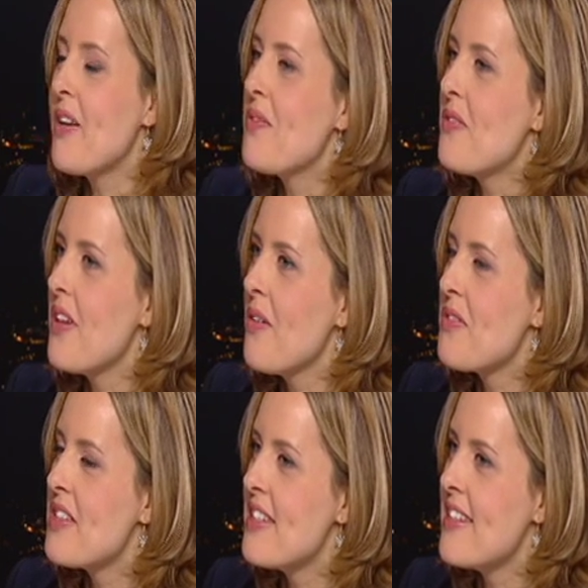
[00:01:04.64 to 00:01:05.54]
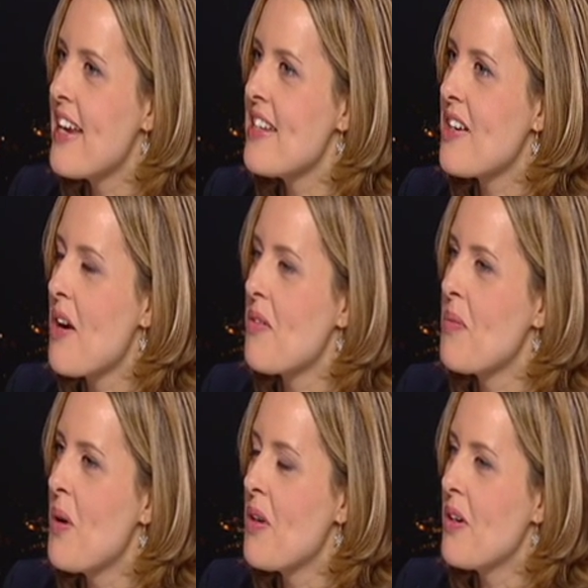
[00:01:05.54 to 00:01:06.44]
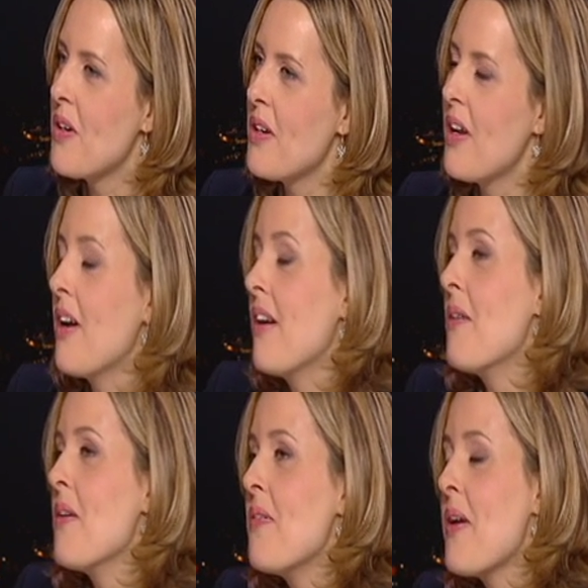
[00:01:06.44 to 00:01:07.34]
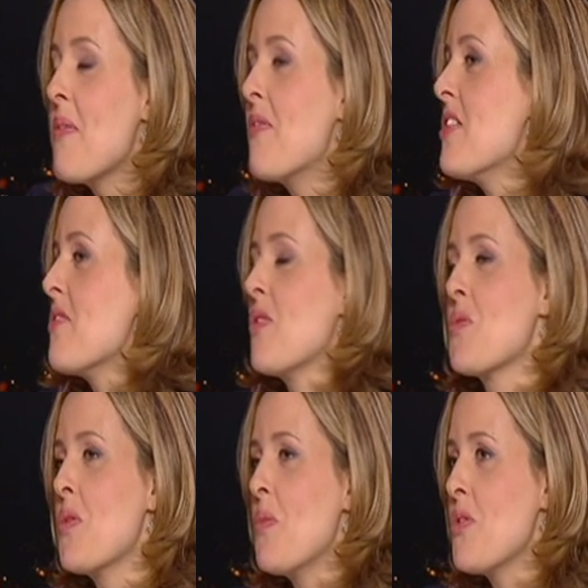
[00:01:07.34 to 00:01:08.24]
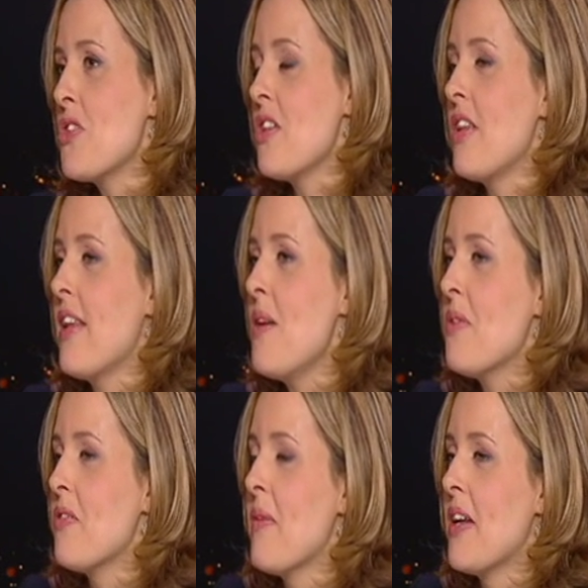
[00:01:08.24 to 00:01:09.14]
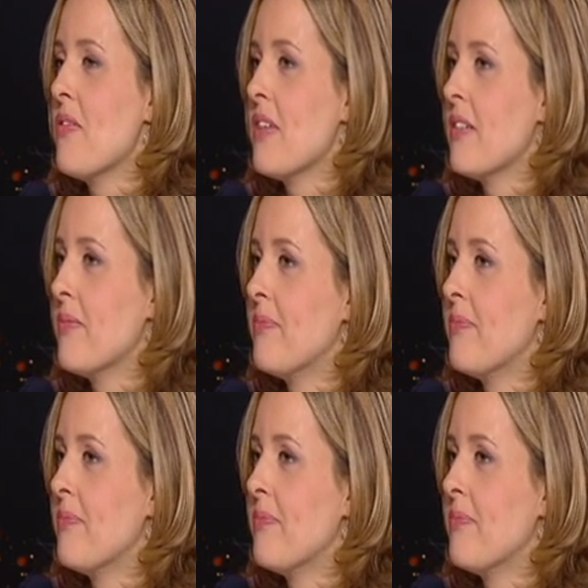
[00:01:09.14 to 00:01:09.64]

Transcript: of today's cover? And they were friends of yours. What do you think they would have made of it?